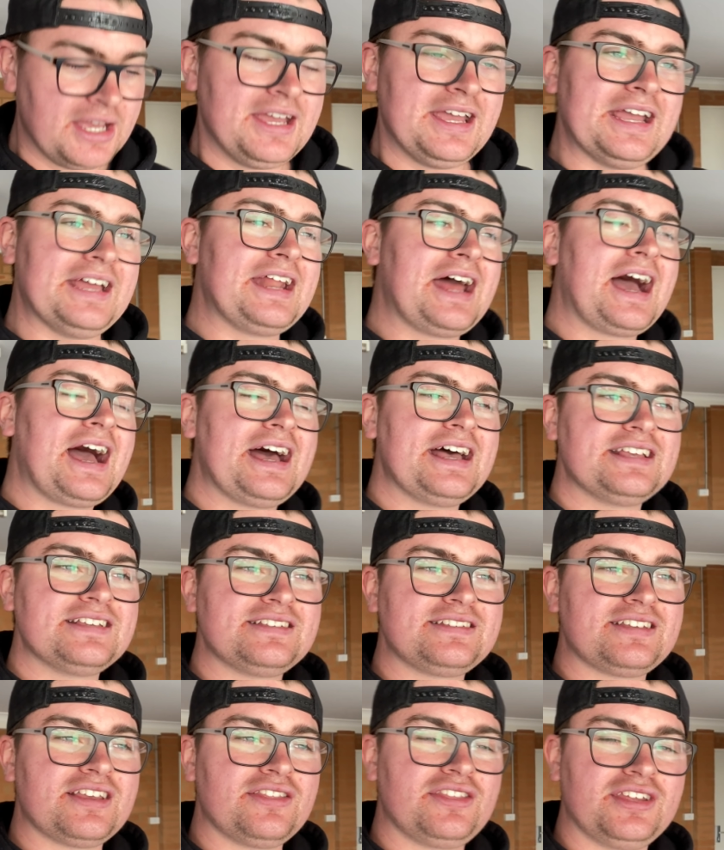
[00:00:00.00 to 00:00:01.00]
It
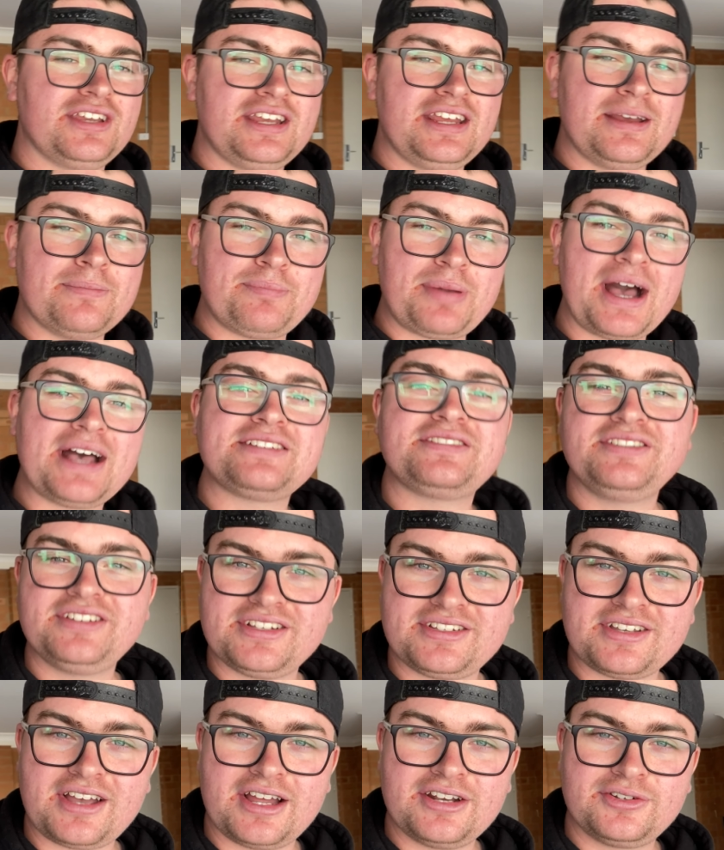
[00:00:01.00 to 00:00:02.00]
has the passenger
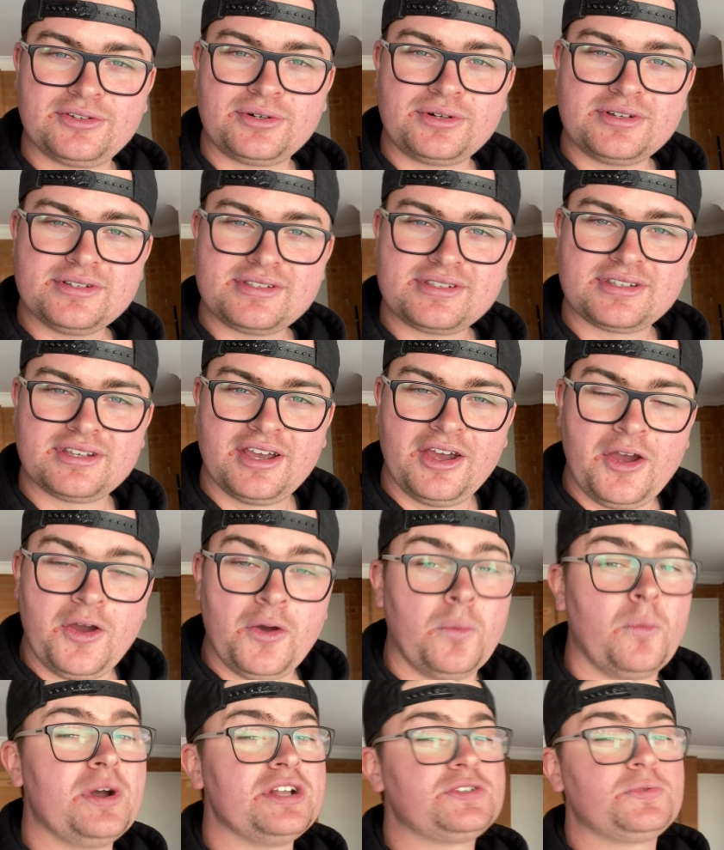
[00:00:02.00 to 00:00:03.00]
side doors,
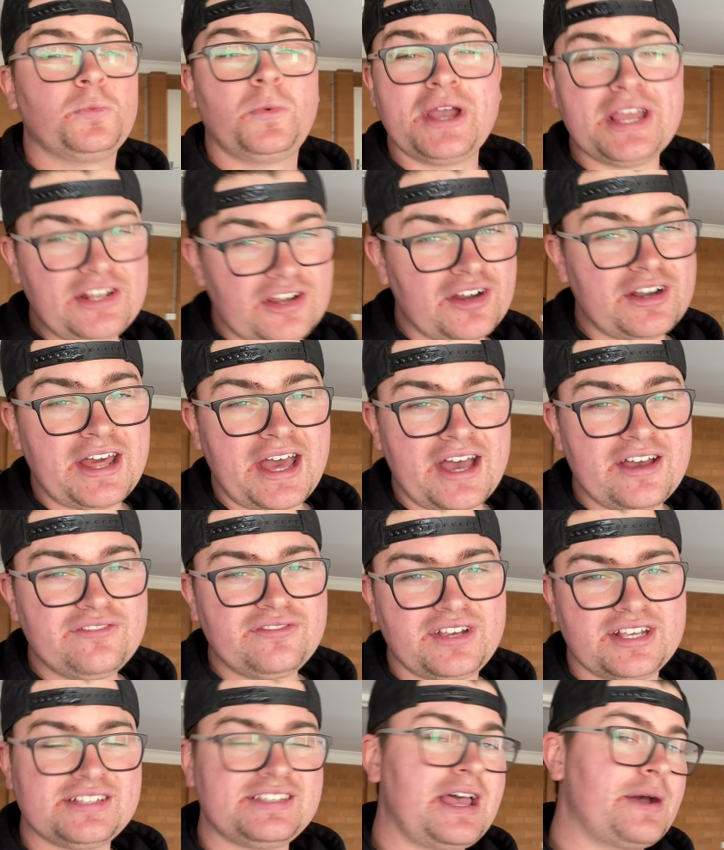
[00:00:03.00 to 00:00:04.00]
which we don't have
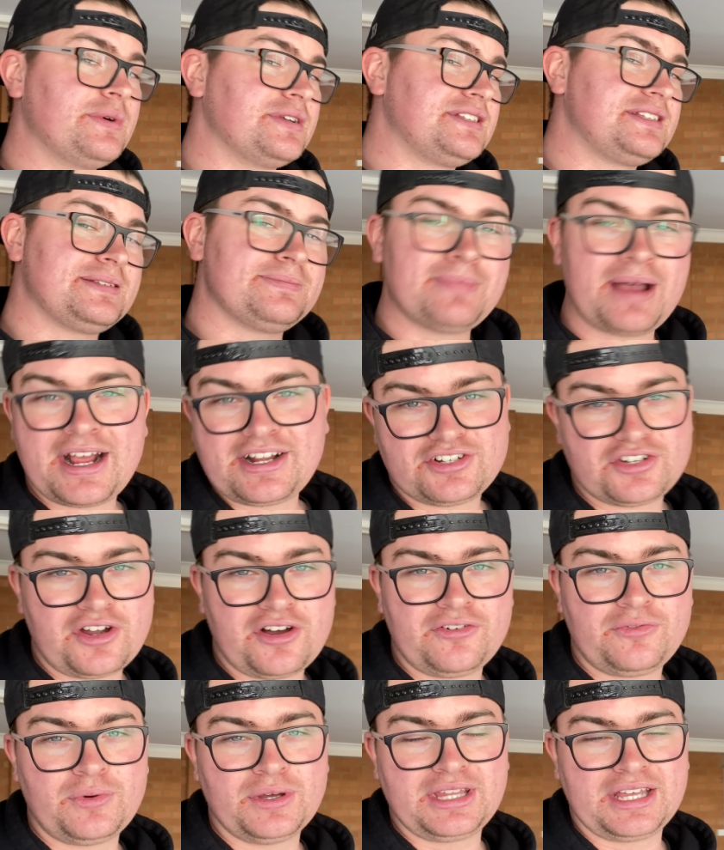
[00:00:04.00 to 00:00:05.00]
because they were smashed
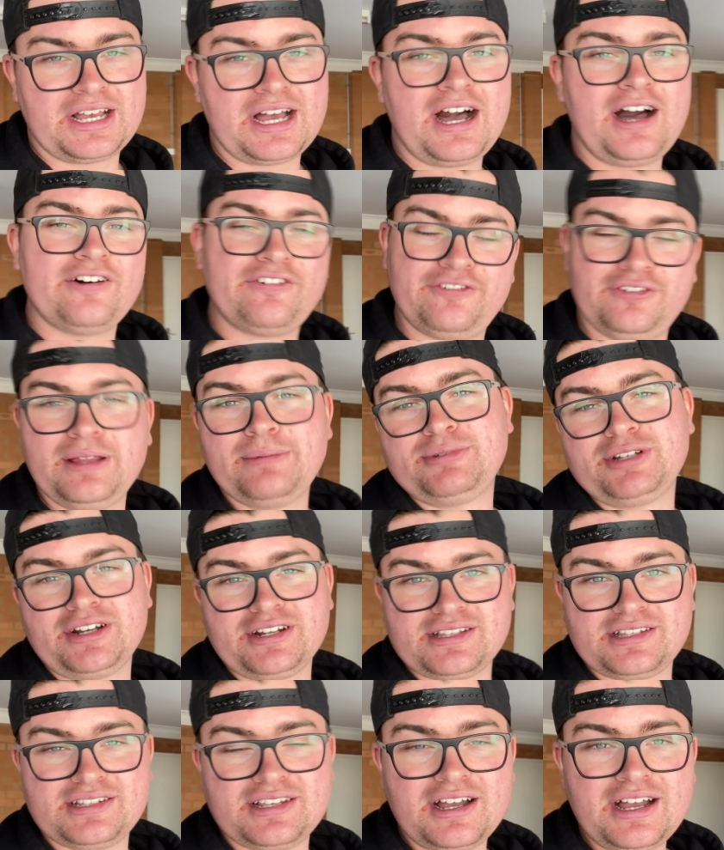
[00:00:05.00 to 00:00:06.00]
off when the car flipped on
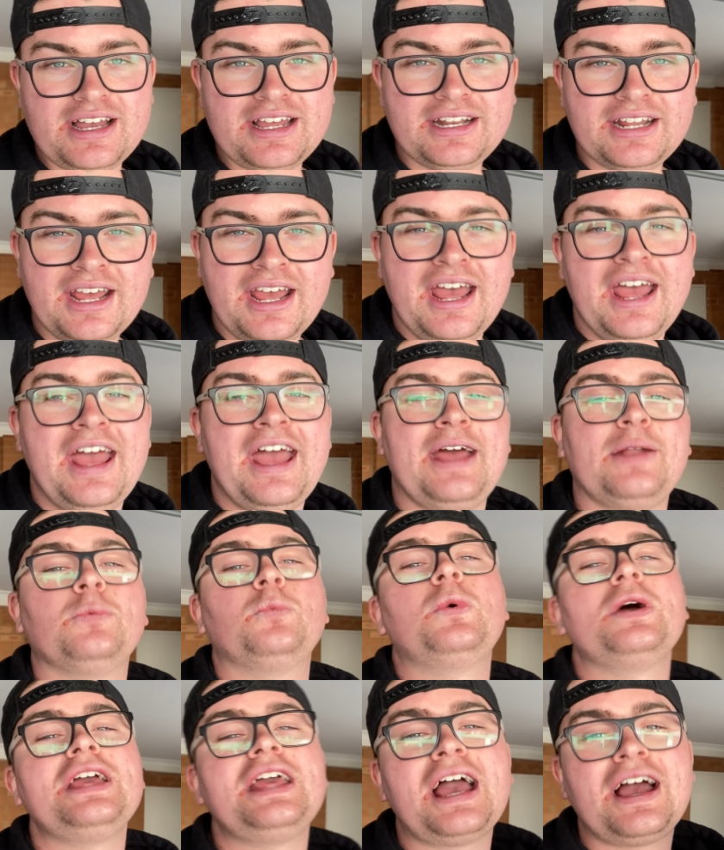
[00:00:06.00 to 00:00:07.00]
its side, and
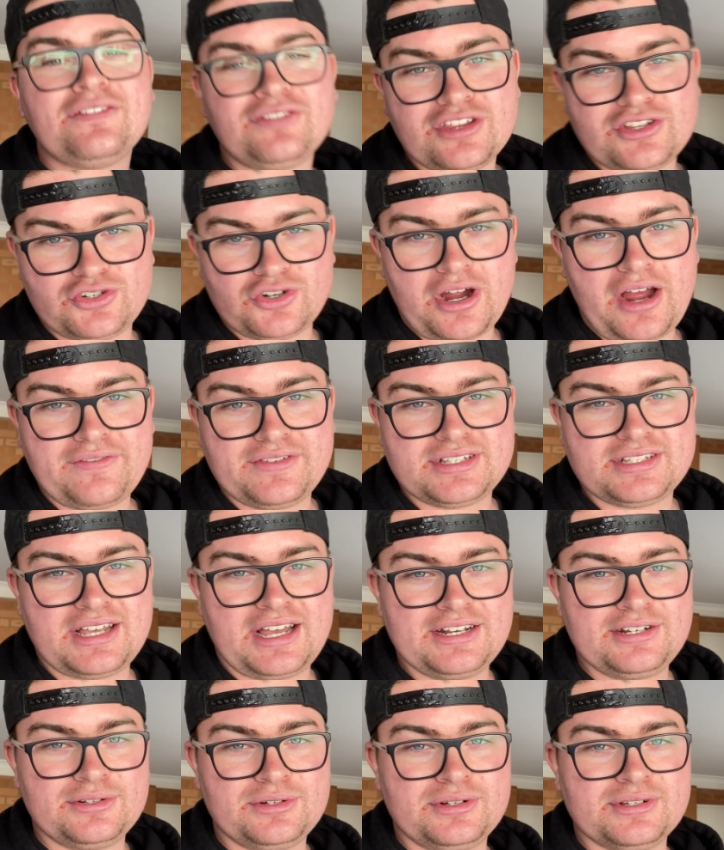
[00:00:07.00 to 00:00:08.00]
we have the driver's
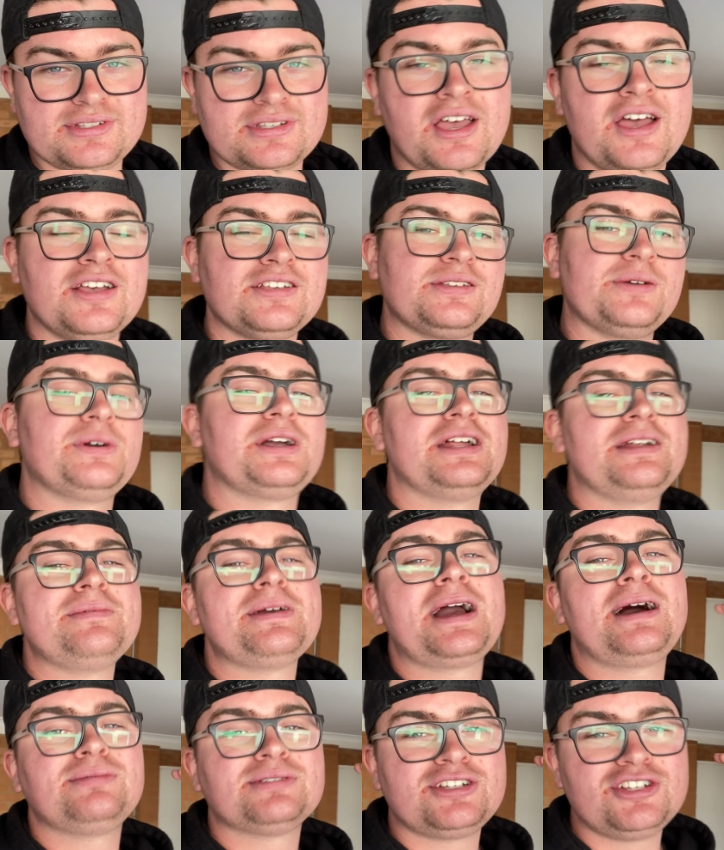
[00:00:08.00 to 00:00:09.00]
side doors. So we're gonna be
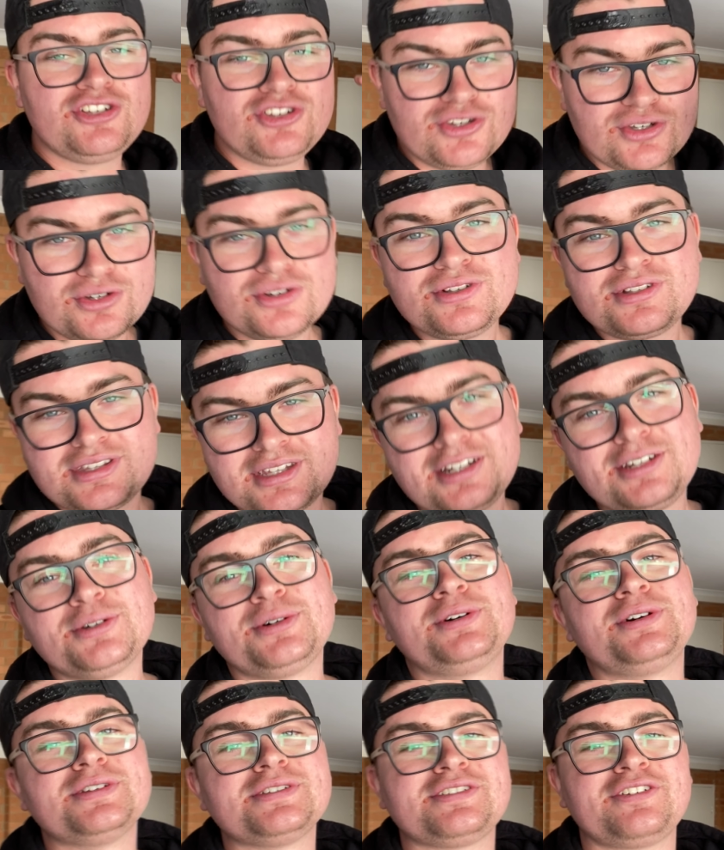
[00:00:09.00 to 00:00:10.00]
able to use the
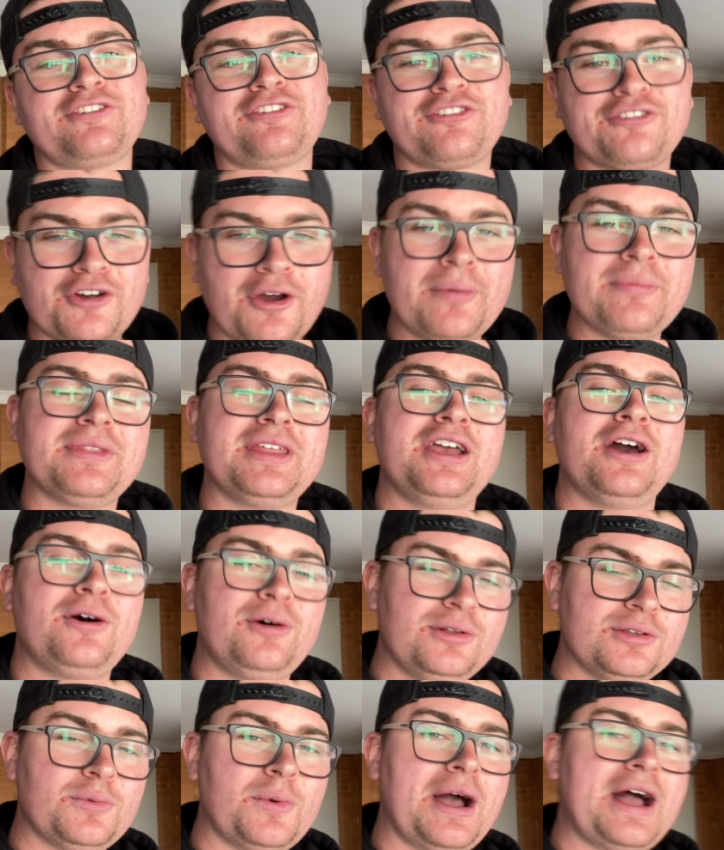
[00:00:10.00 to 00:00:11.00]
doors from the
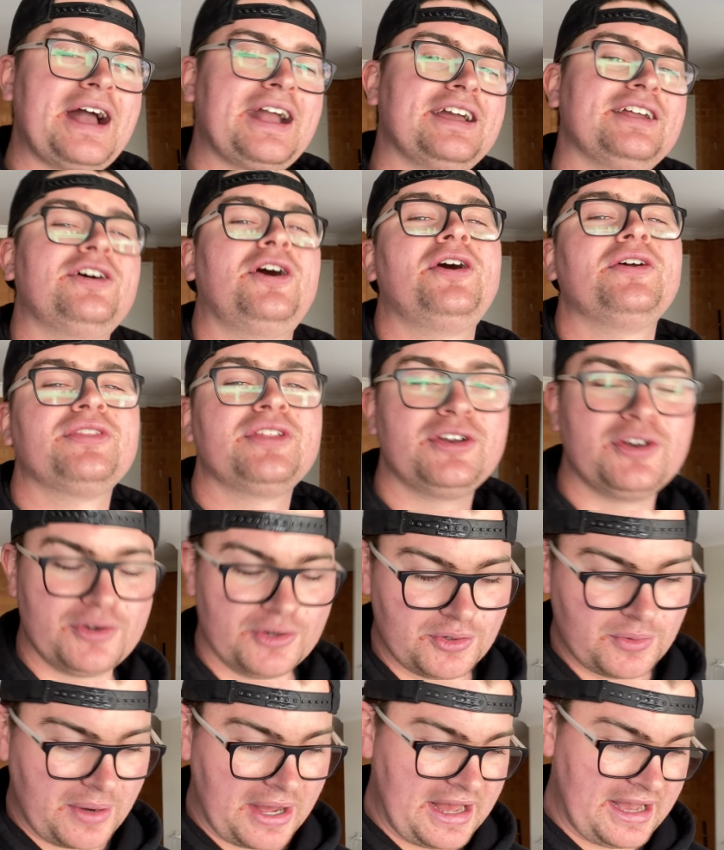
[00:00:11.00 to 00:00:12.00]
old wagon on the
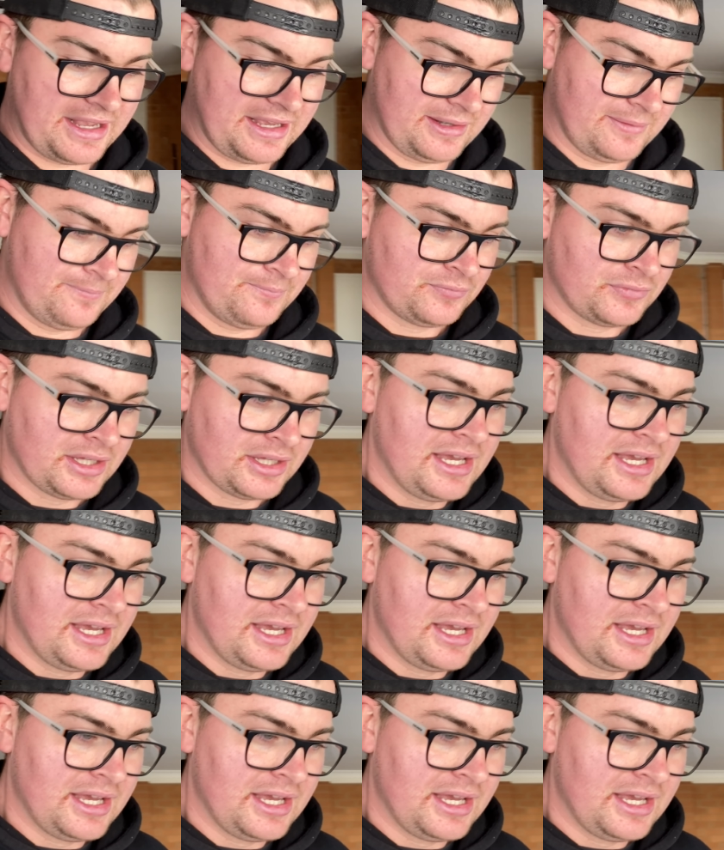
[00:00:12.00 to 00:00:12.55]
new wagon.